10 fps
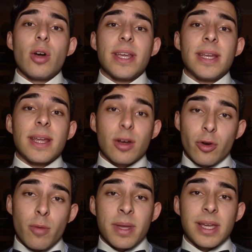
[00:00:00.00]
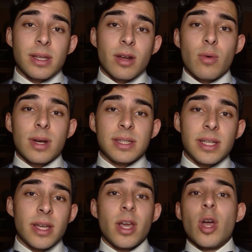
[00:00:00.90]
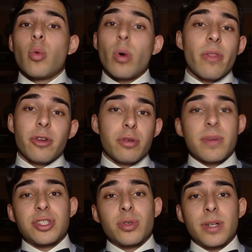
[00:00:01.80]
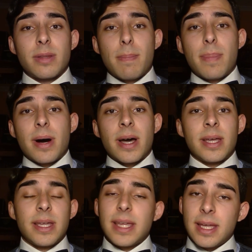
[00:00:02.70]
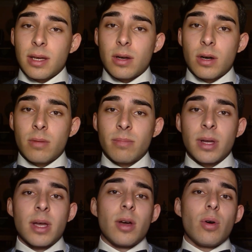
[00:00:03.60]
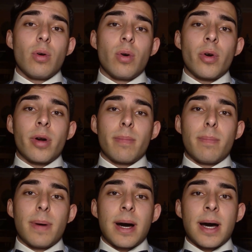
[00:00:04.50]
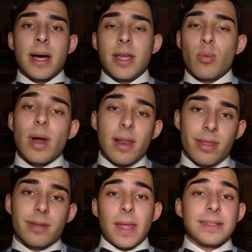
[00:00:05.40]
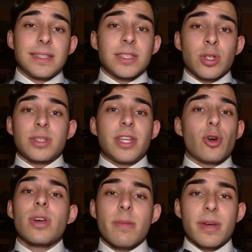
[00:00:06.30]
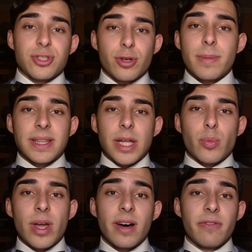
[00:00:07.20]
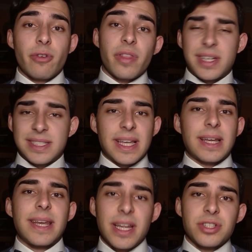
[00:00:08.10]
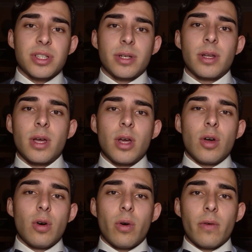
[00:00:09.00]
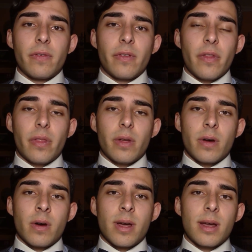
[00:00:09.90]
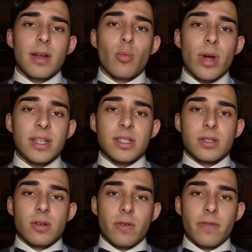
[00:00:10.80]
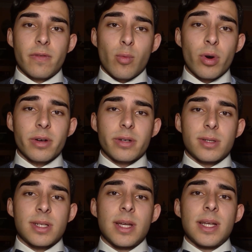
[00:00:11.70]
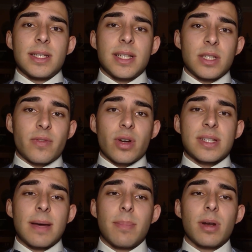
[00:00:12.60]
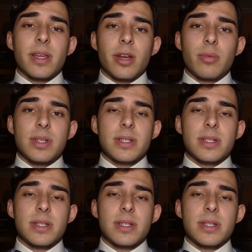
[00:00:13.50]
in economic inequality, whether you measure it by income or by wealth. And this is not the only measurement that we have for the stagnation of the wages of workers, since, for example, here we